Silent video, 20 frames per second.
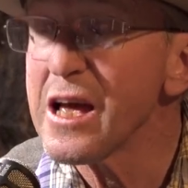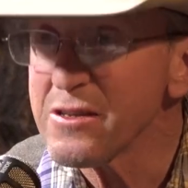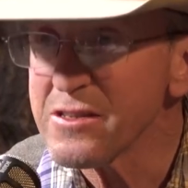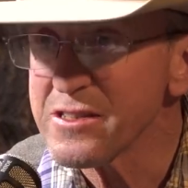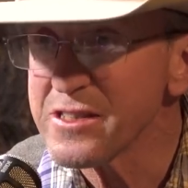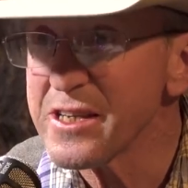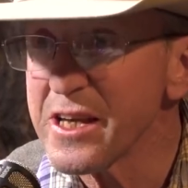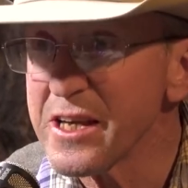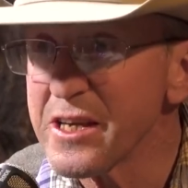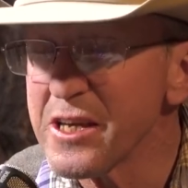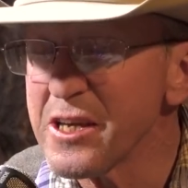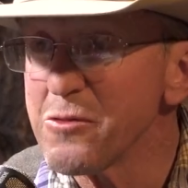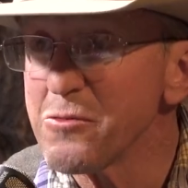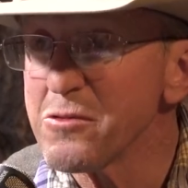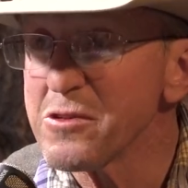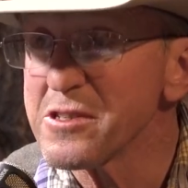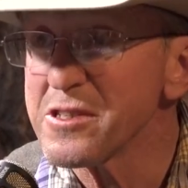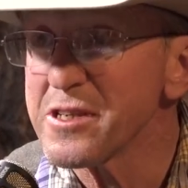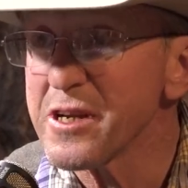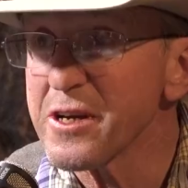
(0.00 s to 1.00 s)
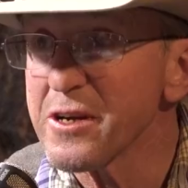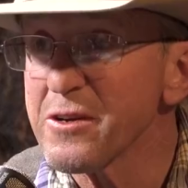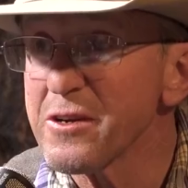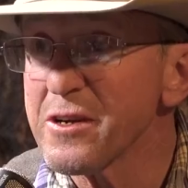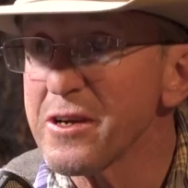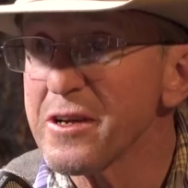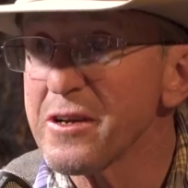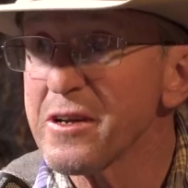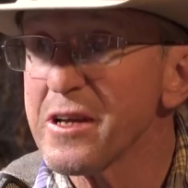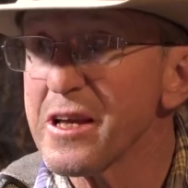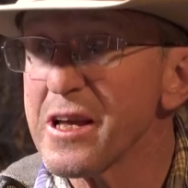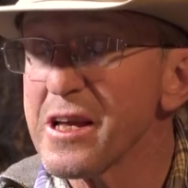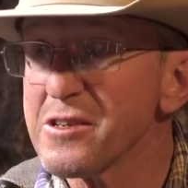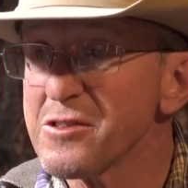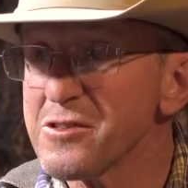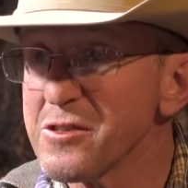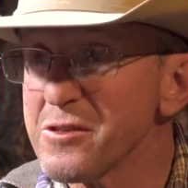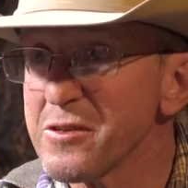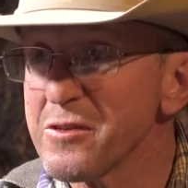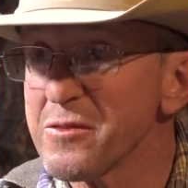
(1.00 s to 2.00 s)
Sankey was there
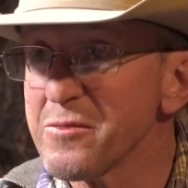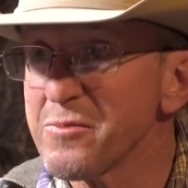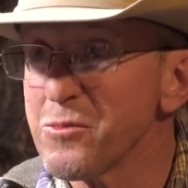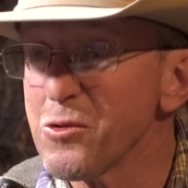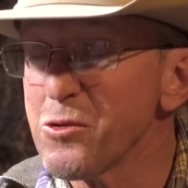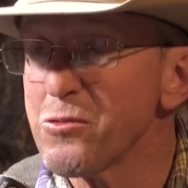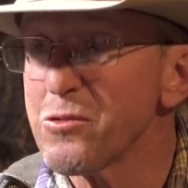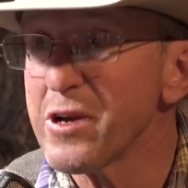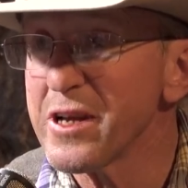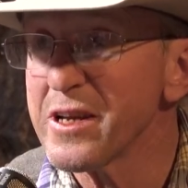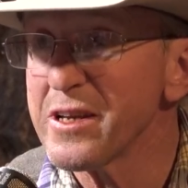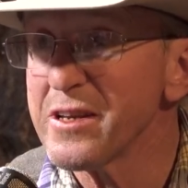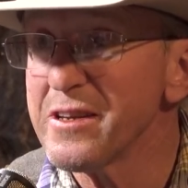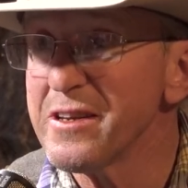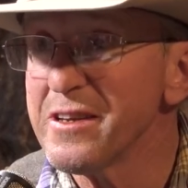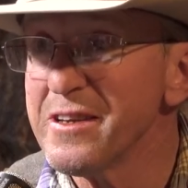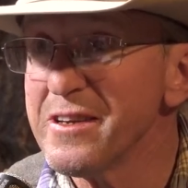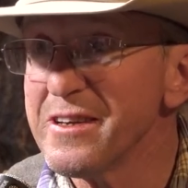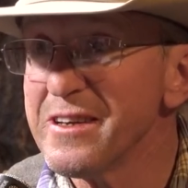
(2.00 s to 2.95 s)
as the bull riding.